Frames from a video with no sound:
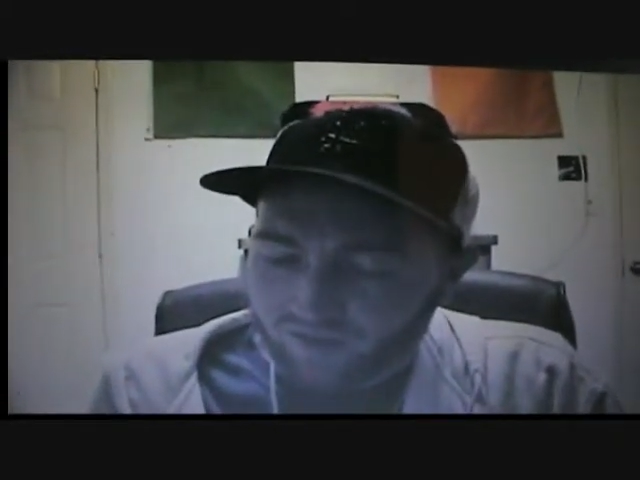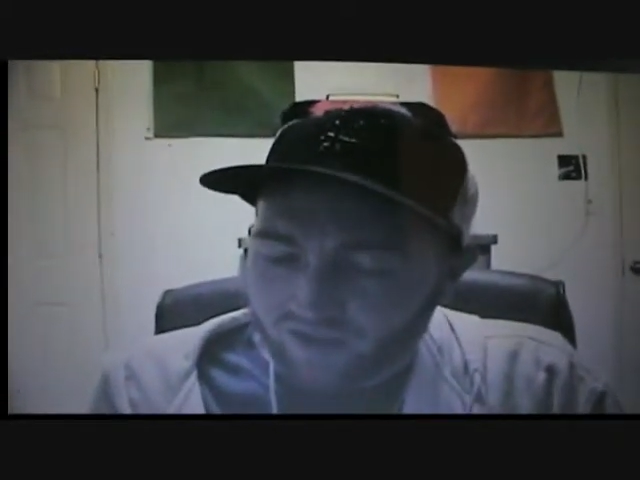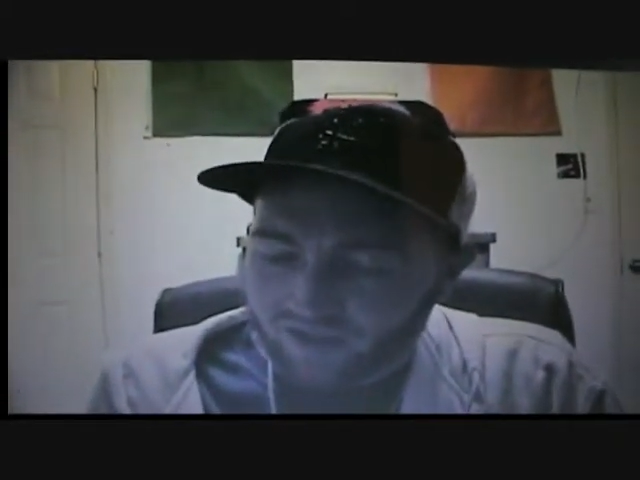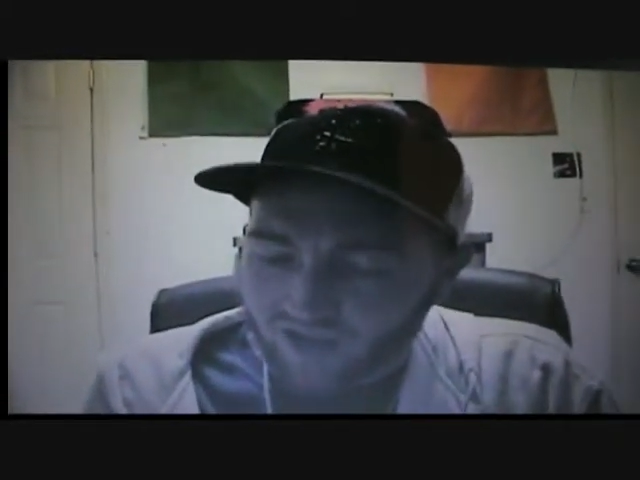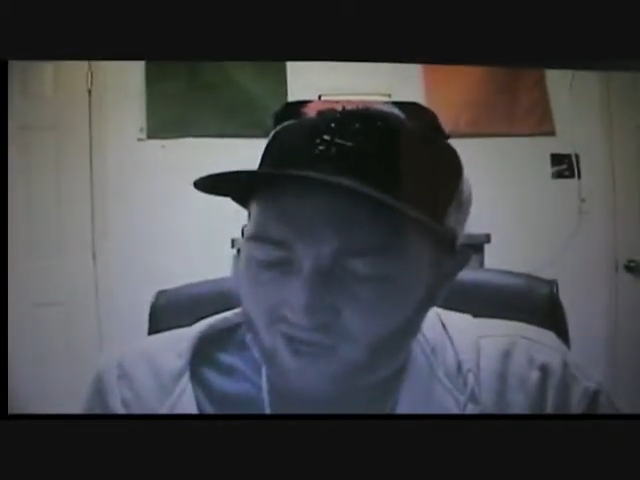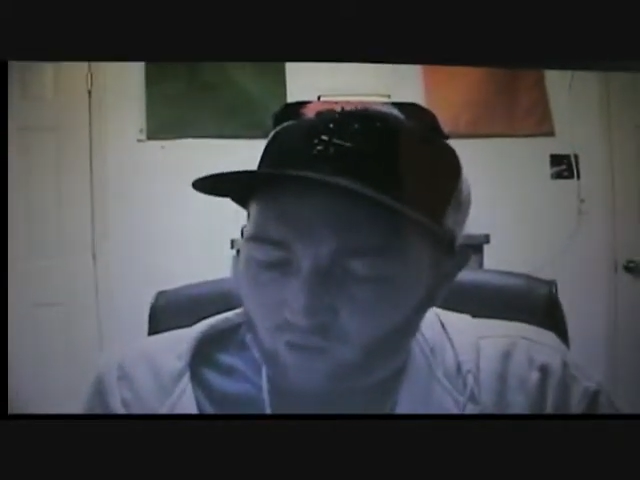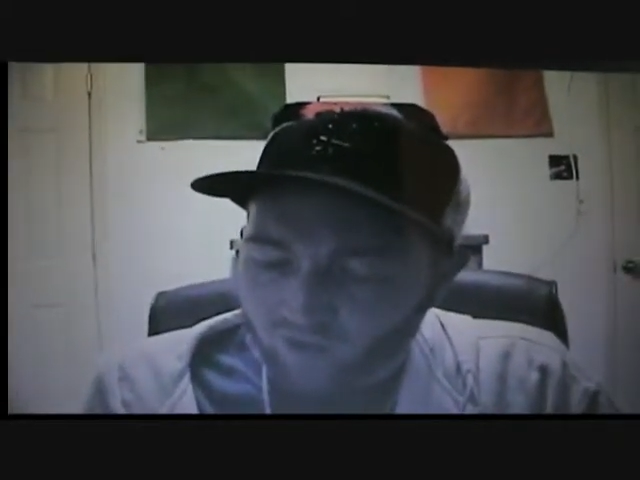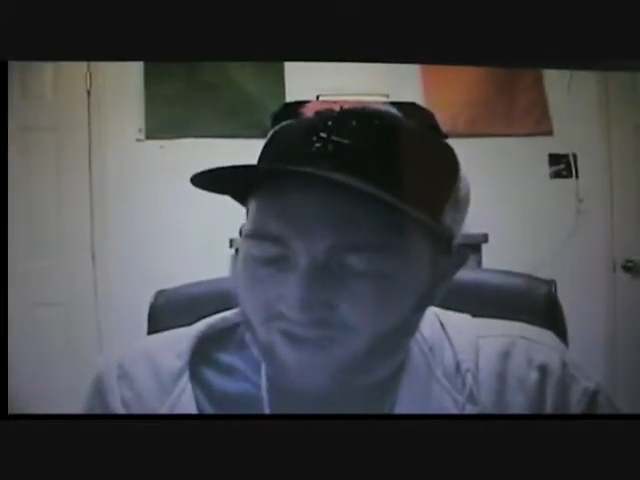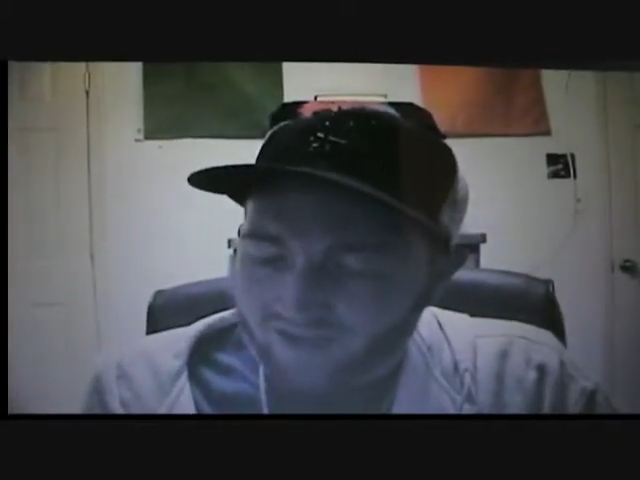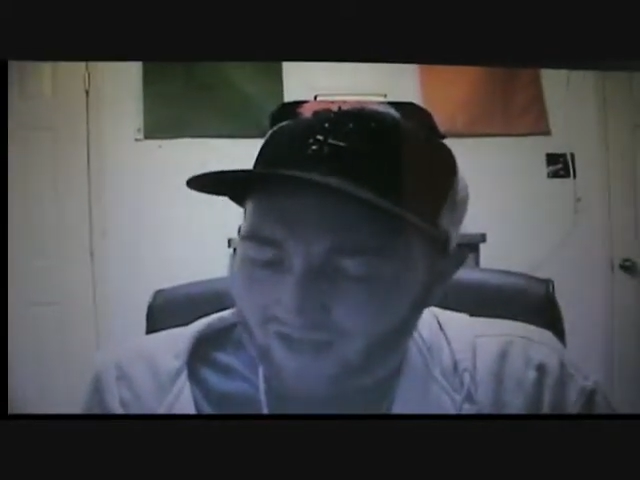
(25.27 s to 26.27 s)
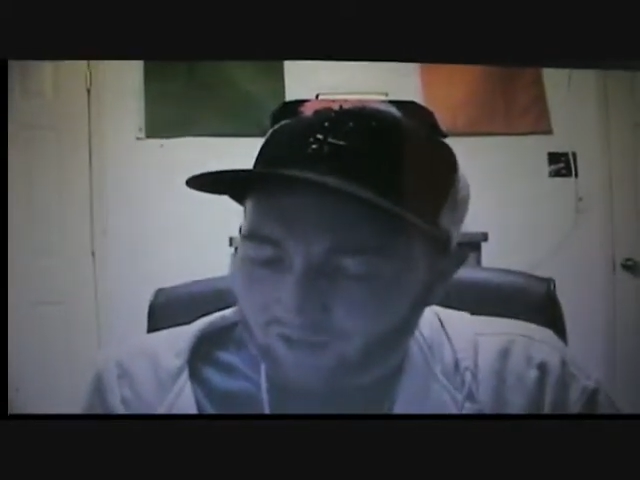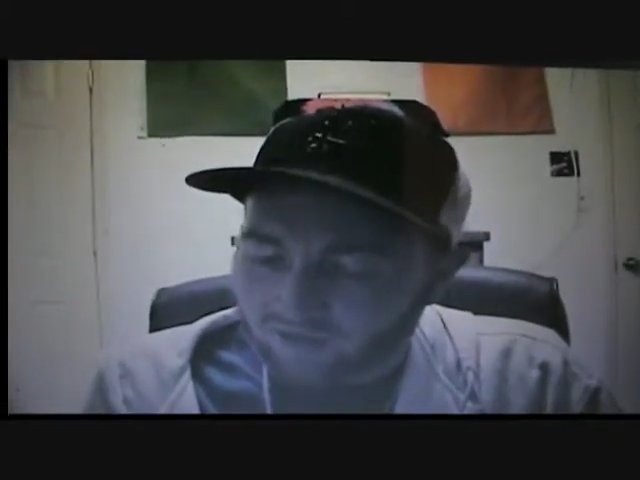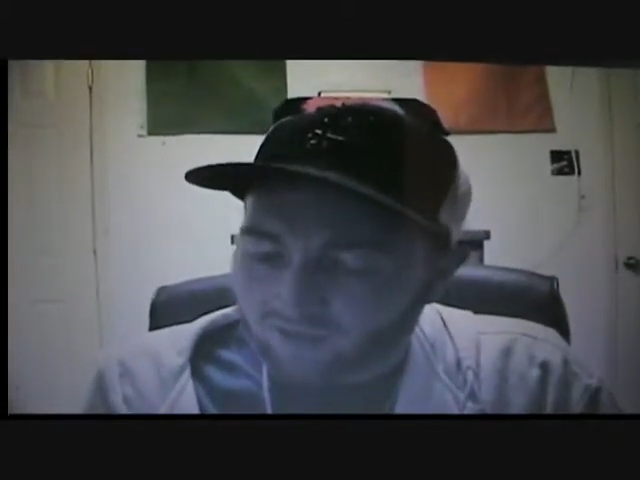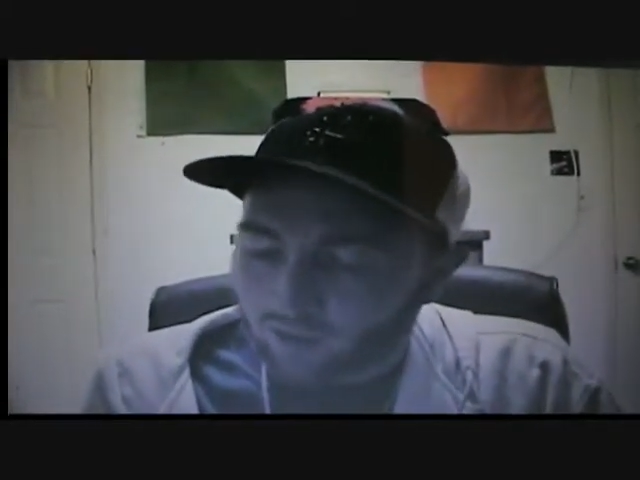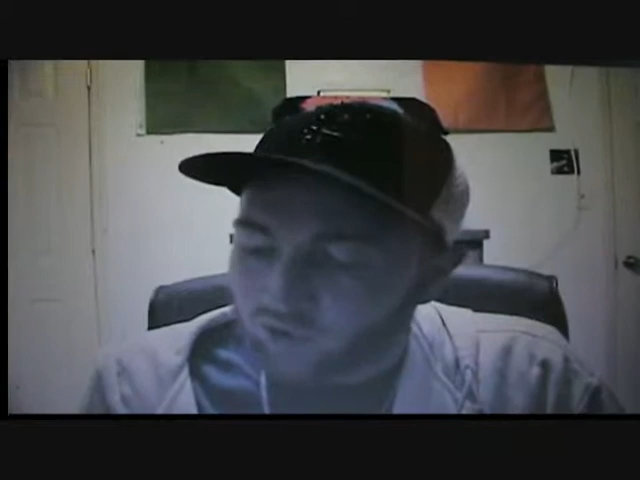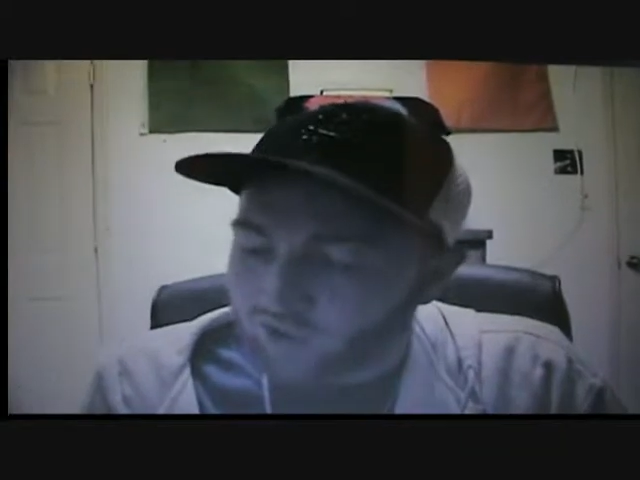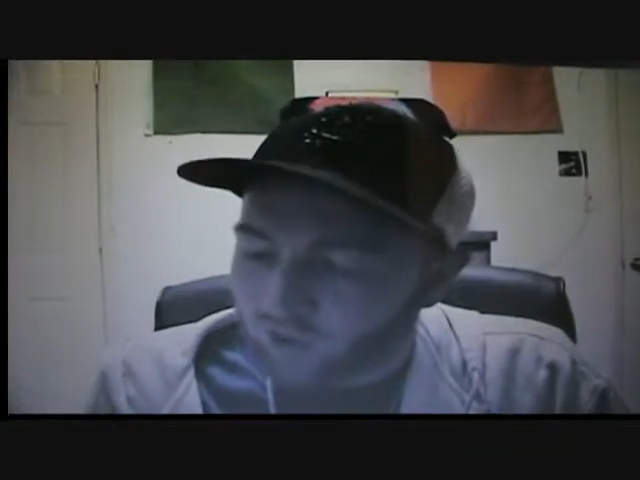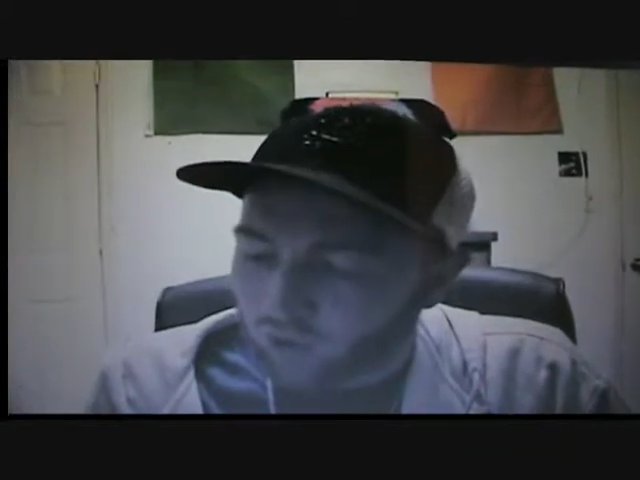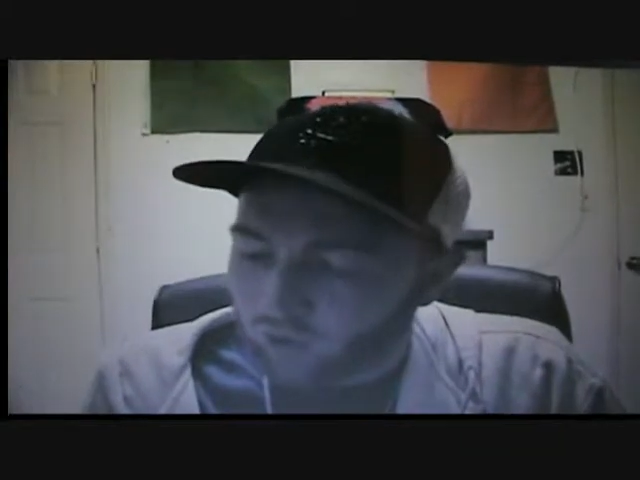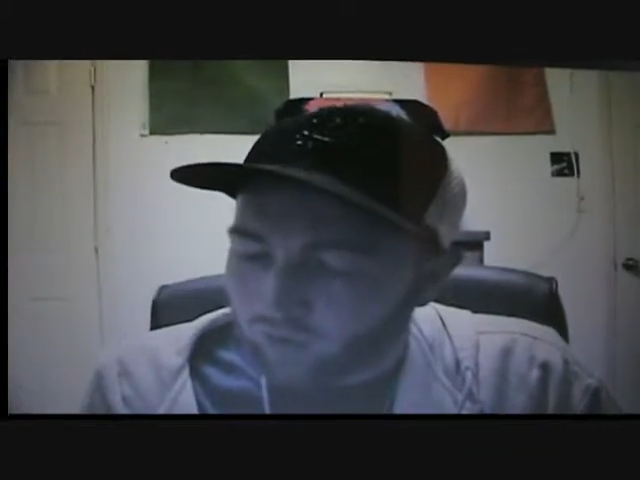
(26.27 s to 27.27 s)
That Yahweh announced. Be more
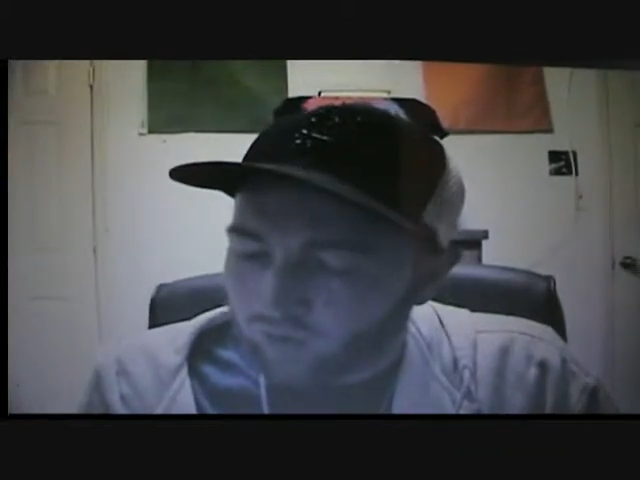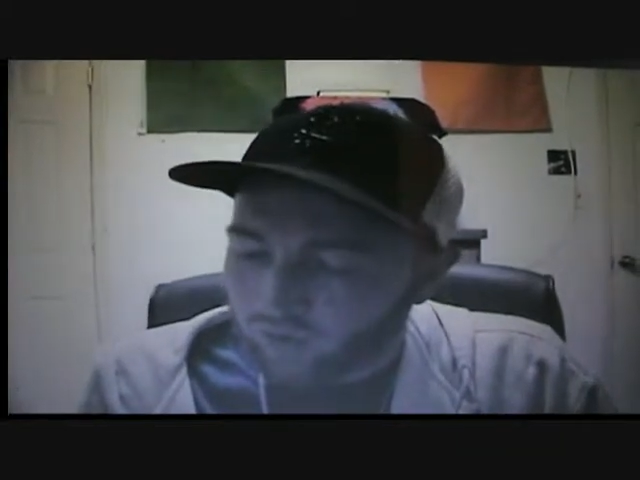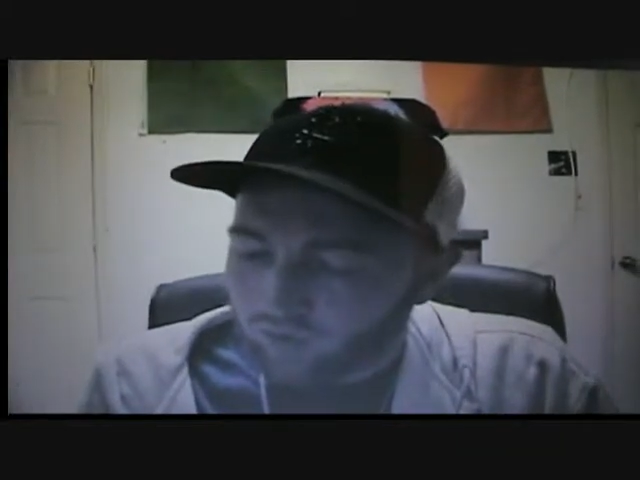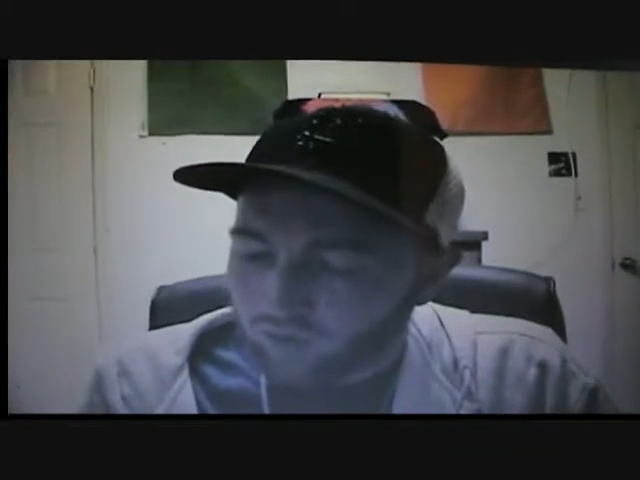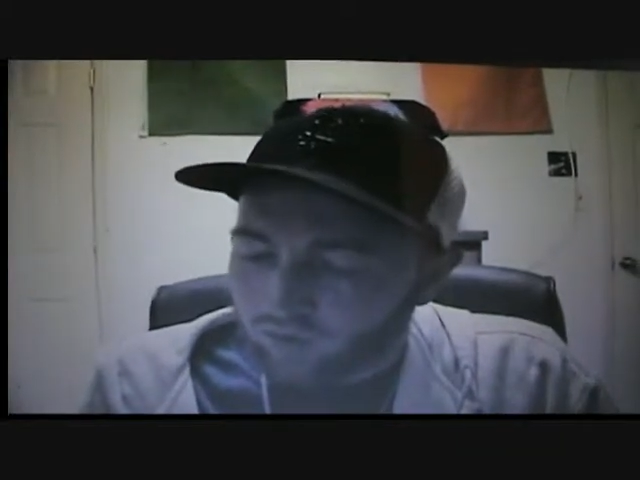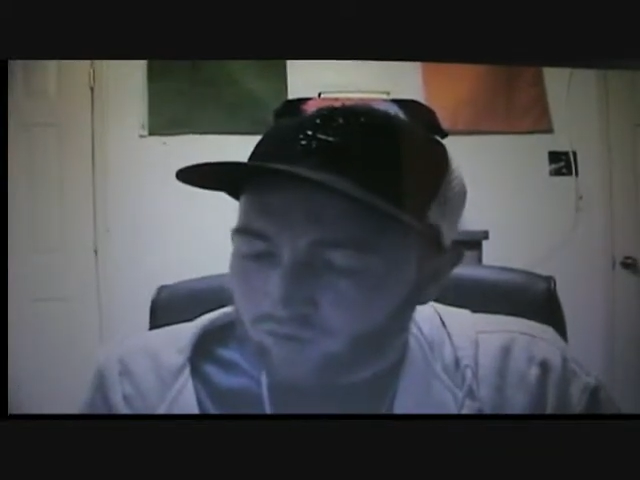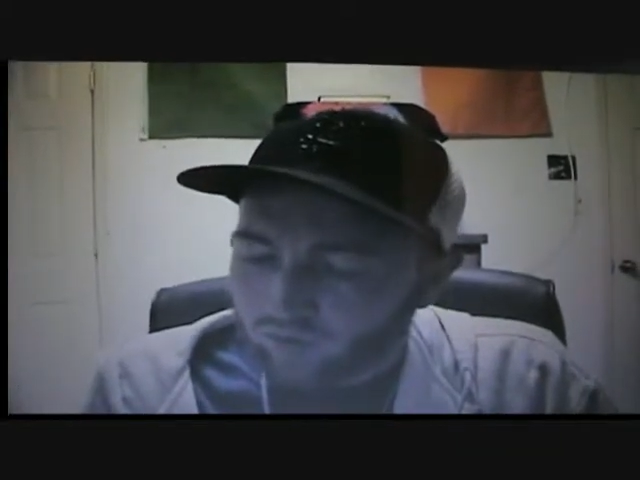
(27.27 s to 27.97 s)
mindful of